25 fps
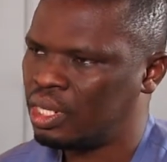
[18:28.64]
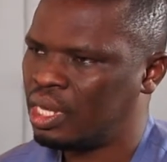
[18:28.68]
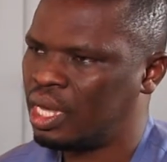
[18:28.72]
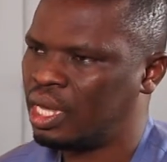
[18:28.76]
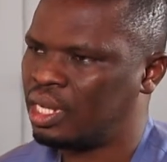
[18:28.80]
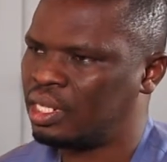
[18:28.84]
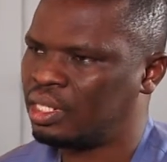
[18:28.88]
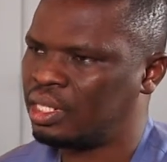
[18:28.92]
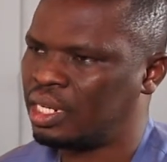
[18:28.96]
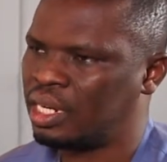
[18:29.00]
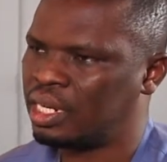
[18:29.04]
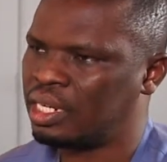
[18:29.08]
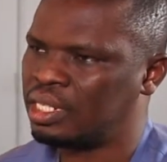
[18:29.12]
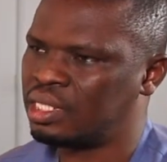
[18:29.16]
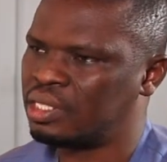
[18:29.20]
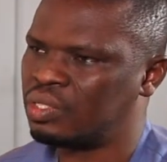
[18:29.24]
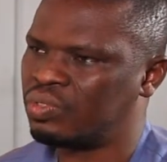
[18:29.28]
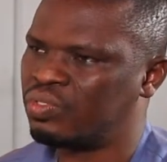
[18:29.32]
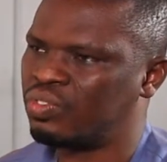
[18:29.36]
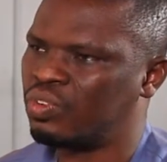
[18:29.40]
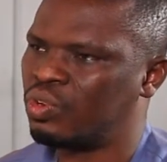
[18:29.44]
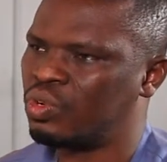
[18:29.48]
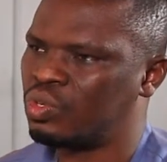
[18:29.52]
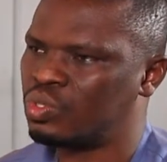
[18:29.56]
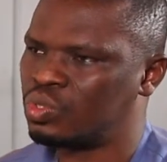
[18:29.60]
And there is
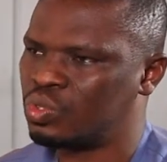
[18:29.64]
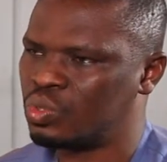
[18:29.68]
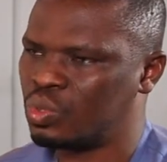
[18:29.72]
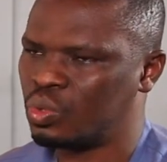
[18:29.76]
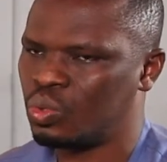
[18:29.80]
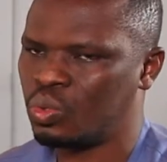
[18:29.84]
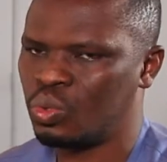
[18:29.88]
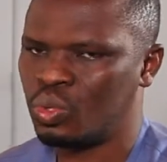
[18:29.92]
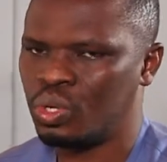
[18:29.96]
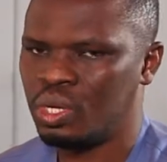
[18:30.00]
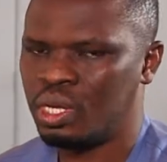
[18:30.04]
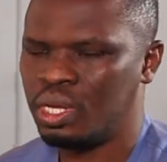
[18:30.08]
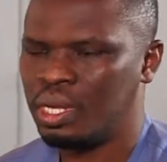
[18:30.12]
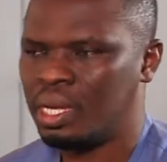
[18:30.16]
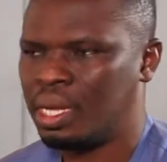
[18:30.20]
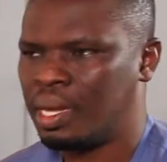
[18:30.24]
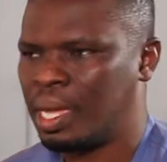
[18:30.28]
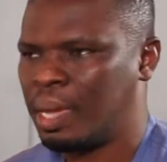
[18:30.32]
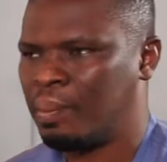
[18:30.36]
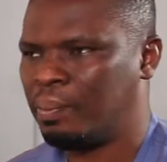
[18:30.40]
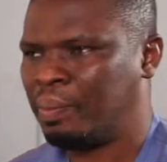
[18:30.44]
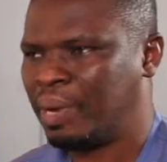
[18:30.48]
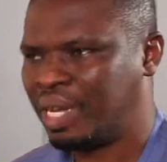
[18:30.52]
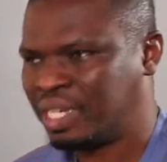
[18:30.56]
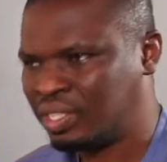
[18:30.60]
also a
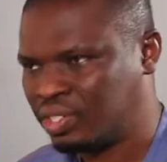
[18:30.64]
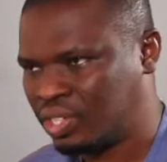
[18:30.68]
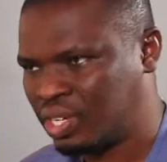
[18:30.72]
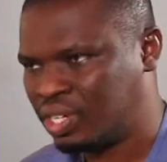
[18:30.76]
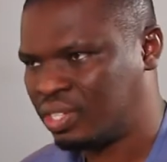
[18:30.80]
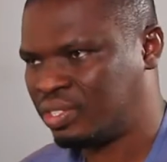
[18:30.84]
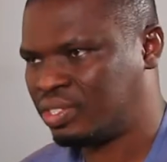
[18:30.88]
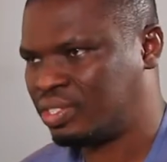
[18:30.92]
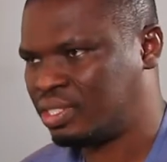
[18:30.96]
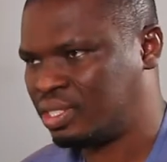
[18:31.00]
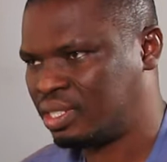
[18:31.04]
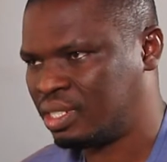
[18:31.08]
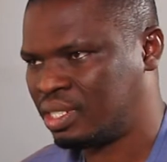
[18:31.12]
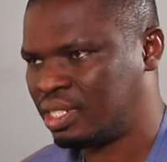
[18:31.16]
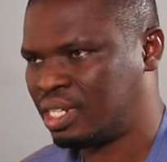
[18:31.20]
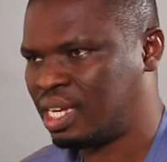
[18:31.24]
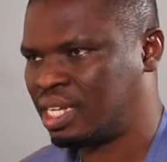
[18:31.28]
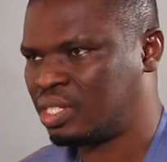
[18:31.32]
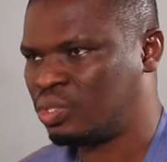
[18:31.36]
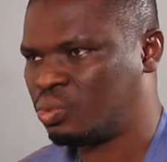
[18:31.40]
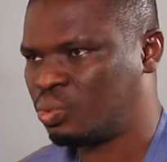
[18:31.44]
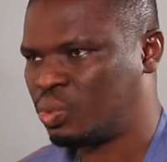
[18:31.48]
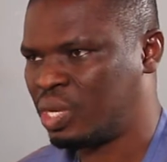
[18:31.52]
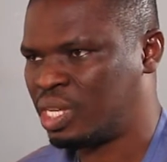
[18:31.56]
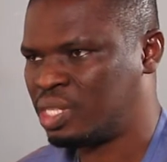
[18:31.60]
budget
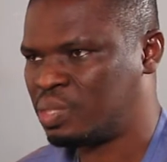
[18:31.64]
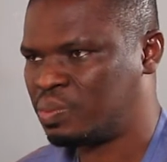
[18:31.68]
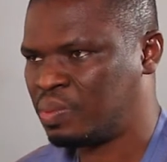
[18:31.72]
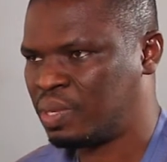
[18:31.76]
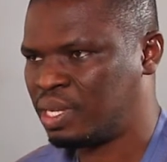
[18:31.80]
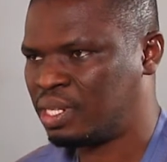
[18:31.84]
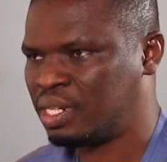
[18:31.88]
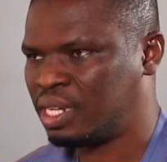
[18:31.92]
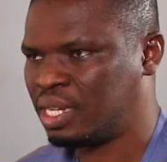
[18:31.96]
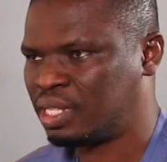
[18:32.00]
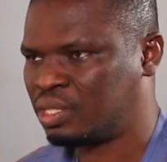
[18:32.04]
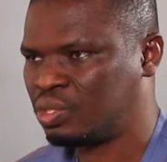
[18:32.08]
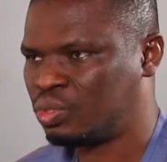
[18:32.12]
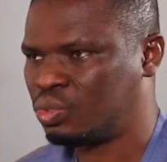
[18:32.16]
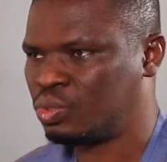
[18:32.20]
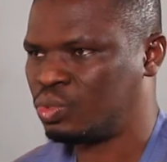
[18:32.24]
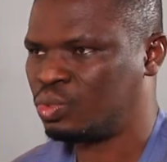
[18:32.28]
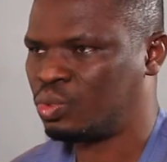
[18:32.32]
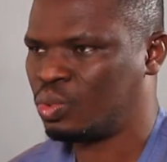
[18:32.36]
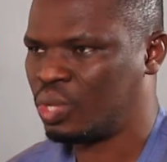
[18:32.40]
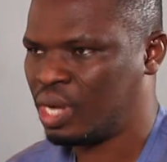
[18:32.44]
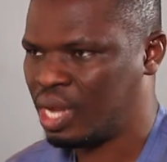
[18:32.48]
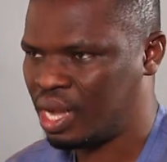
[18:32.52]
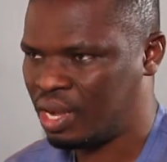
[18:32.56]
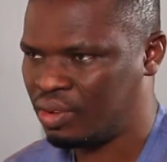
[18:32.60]
that we expect that you
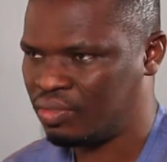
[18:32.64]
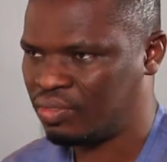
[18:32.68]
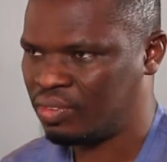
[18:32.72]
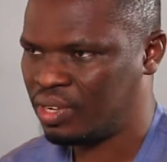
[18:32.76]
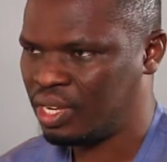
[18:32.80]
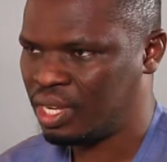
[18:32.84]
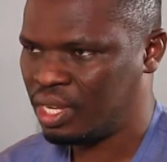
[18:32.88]
should have.